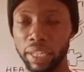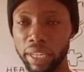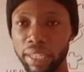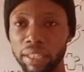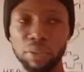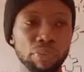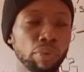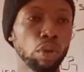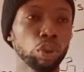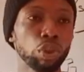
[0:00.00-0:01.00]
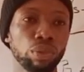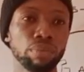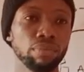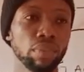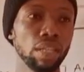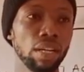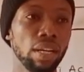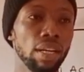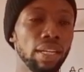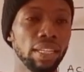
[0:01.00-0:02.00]
in function.
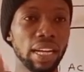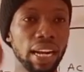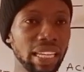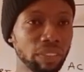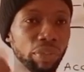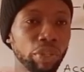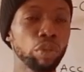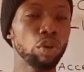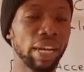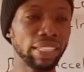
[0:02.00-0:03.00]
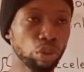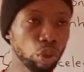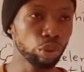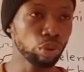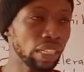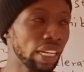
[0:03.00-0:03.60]
In the last video, I told you